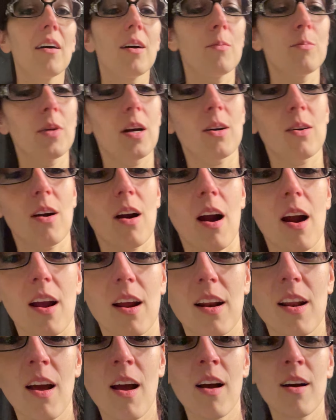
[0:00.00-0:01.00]
not
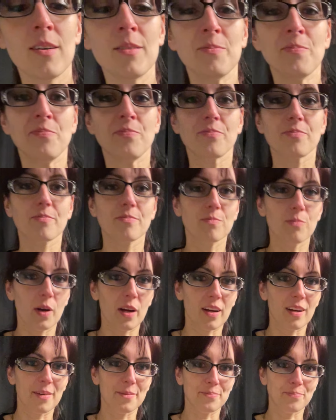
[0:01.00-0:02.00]
crying,
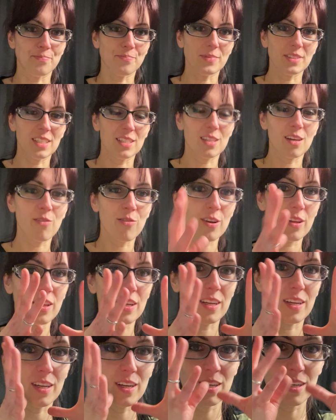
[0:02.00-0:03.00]
but it
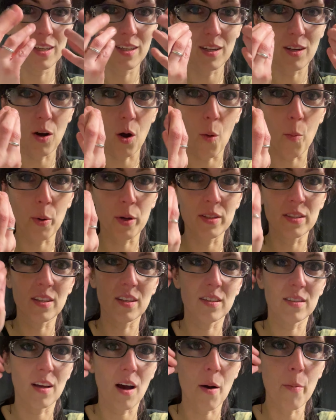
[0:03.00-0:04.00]
definitely opens
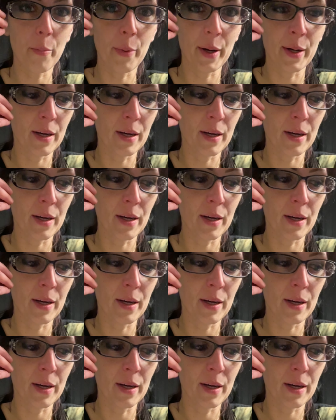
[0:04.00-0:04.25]
this up.